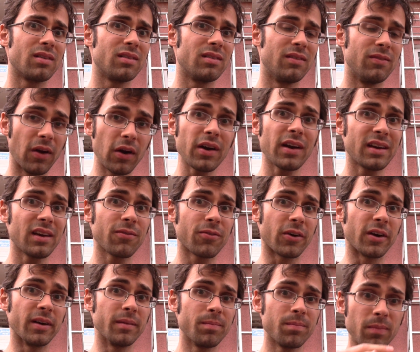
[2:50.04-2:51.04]
very
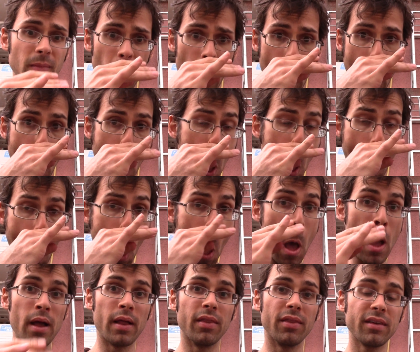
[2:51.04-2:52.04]
different,
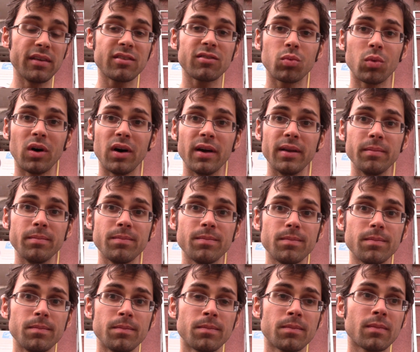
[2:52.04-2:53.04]
and this one
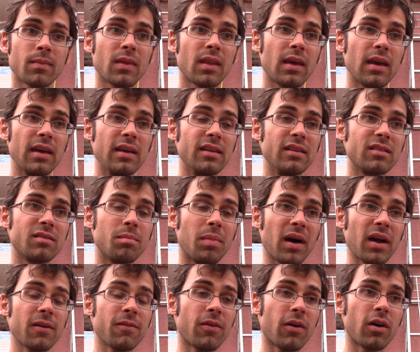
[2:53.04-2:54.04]
is
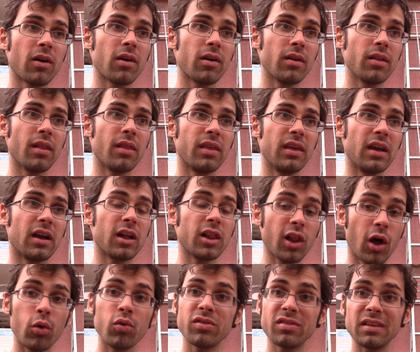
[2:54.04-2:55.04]
by far the
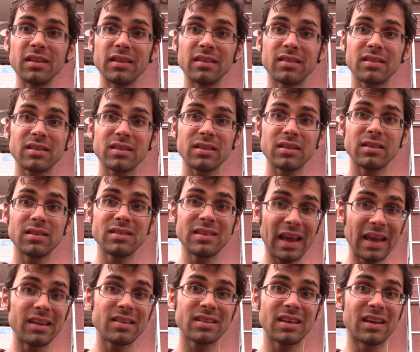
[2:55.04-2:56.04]
closest
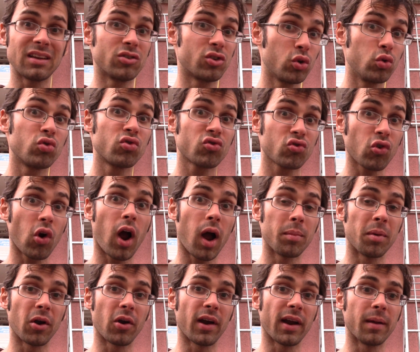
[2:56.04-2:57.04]
tasting to
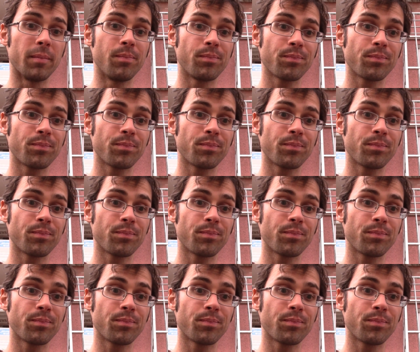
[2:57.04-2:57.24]
strawberry.